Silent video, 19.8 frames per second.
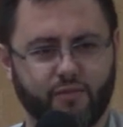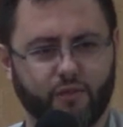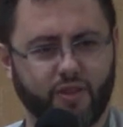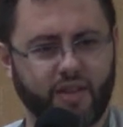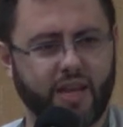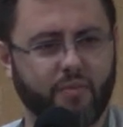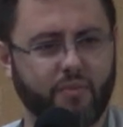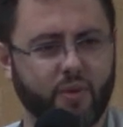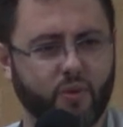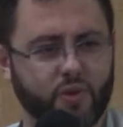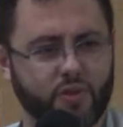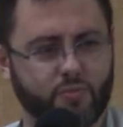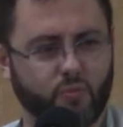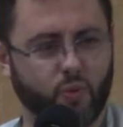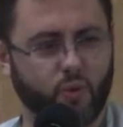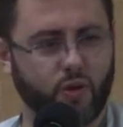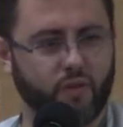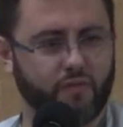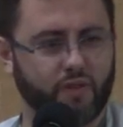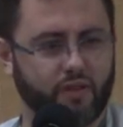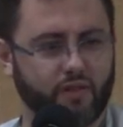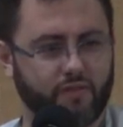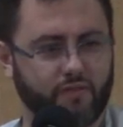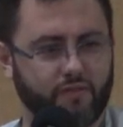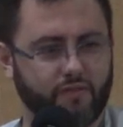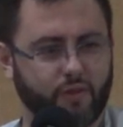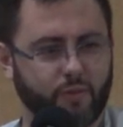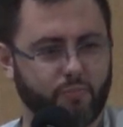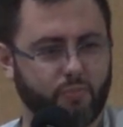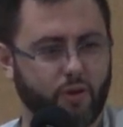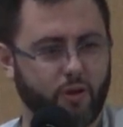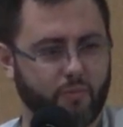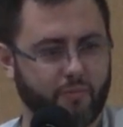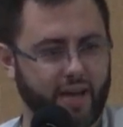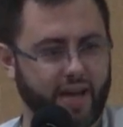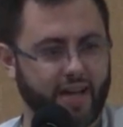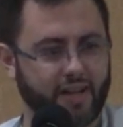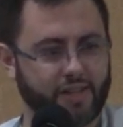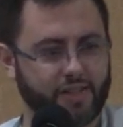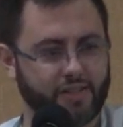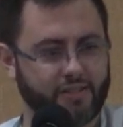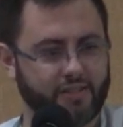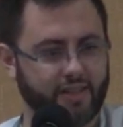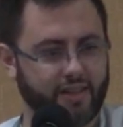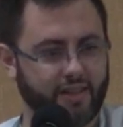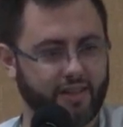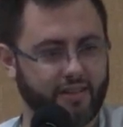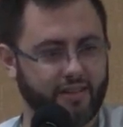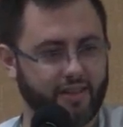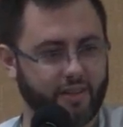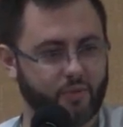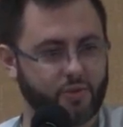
for them, it was more of a football match than anything.